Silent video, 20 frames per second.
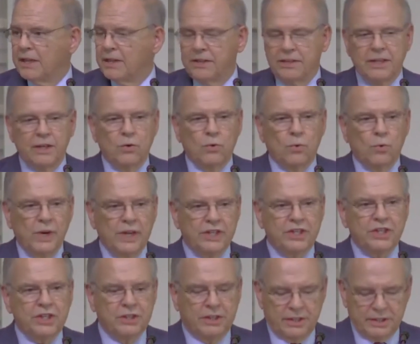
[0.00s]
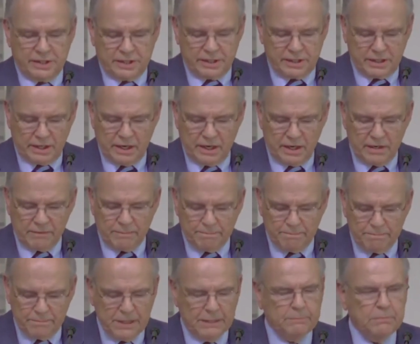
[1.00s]
the richness
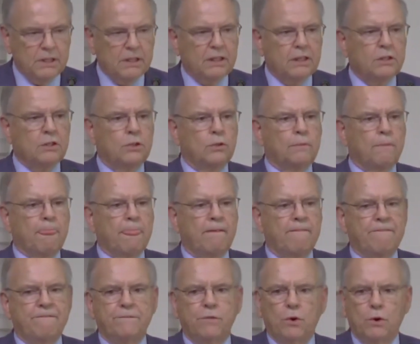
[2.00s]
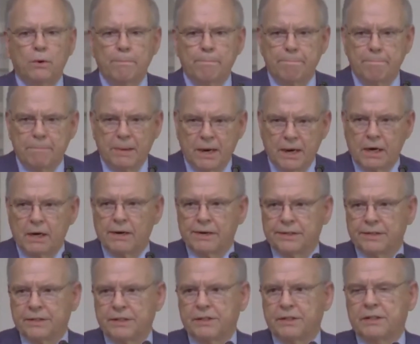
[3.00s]
of biblical
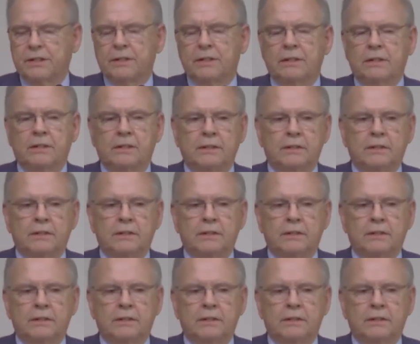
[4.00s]
forbearance?